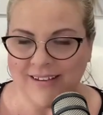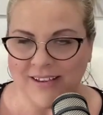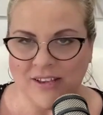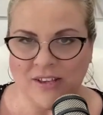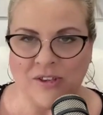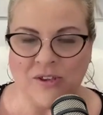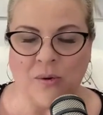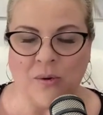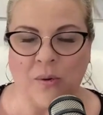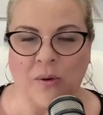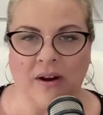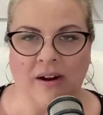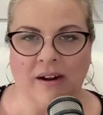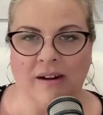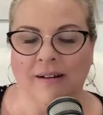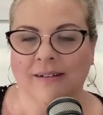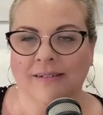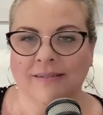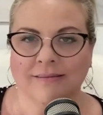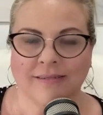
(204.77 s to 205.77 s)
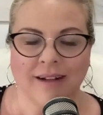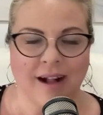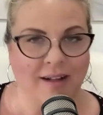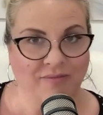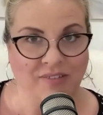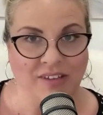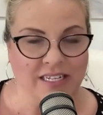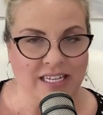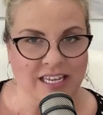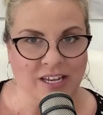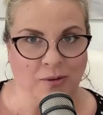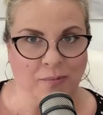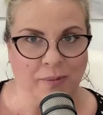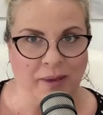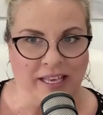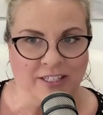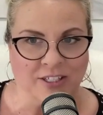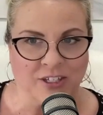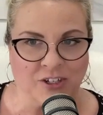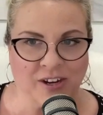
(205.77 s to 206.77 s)
your coffee, tea, or
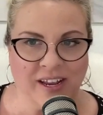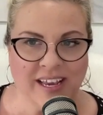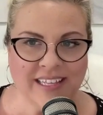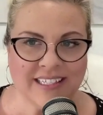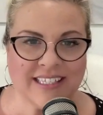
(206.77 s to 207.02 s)
pastry.